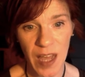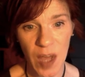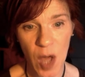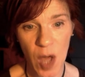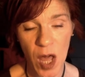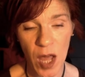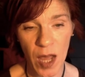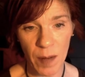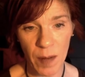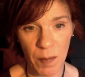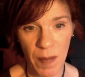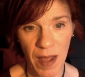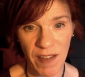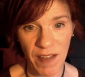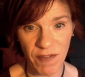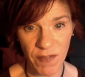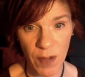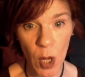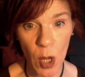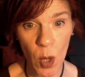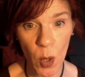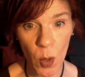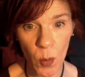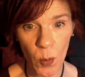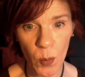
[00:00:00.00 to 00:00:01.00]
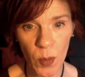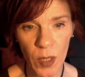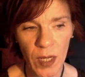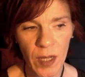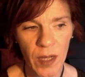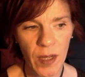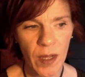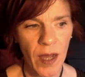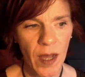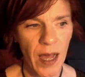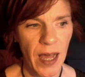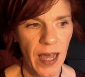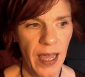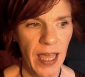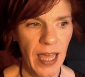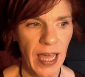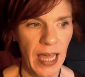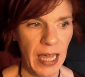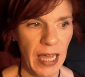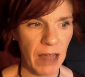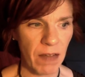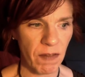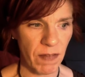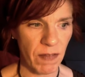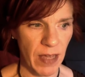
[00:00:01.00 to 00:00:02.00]
on my phone. I
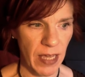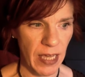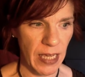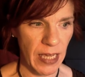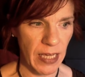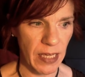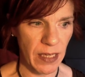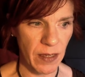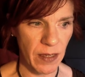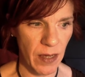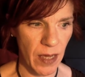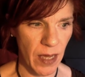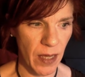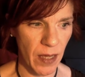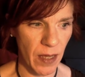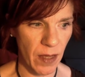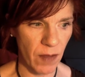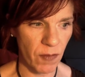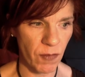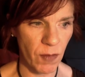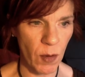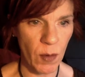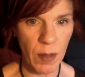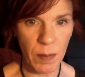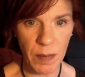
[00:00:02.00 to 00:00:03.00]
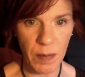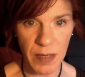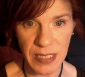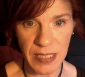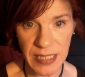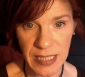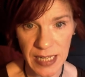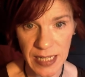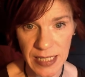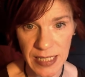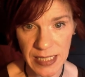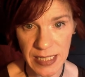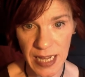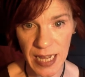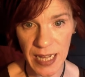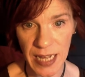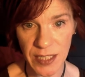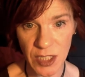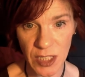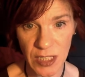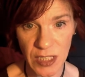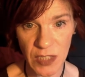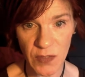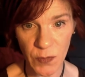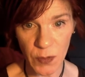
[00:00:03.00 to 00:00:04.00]
have a phone number set aside
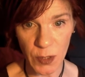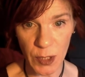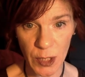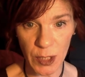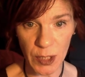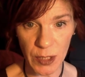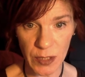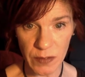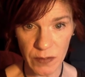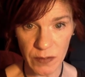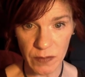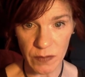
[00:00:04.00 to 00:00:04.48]
just for